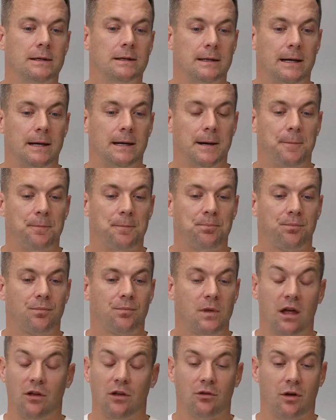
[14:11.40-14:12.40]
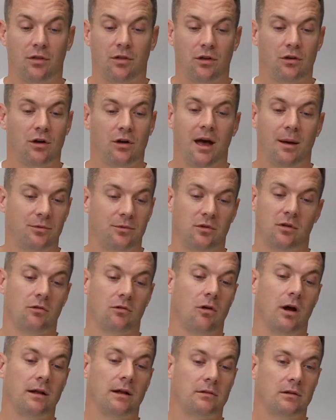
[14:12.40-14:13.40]
But so I think you're absolutely
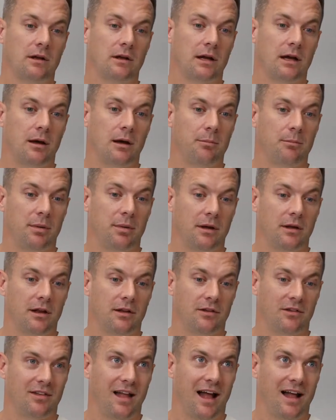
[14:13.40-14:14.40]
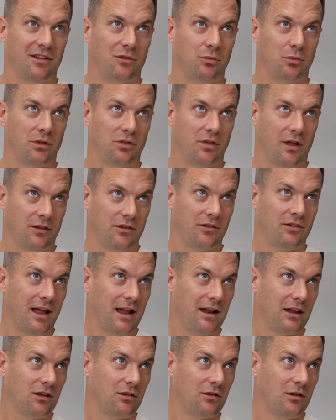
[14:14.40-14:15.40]
right. But it starts with
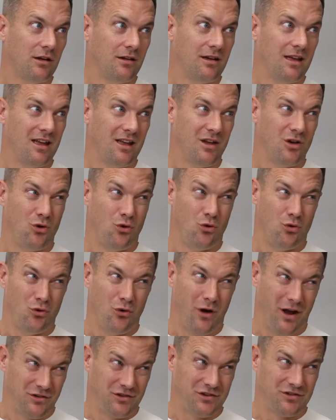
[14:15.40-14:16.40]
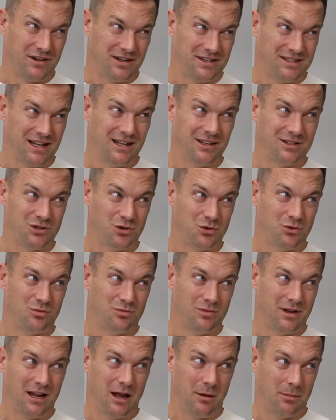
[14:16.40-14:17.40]
understanding who you're actually trying to sell to
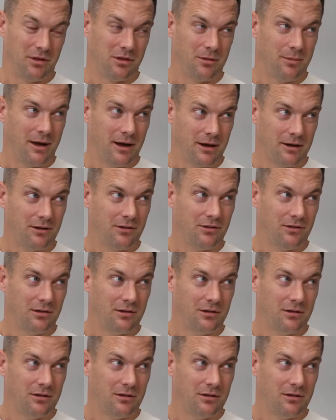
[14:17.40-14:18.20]
and how big the market is.